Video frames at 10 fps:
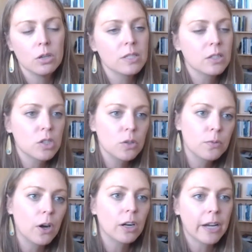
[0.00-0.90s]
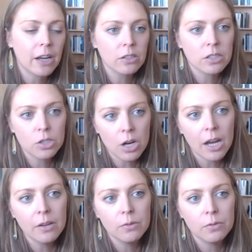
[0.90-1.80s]
Is it too far now to
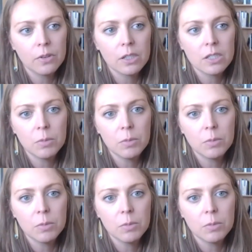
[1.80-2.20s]
drive to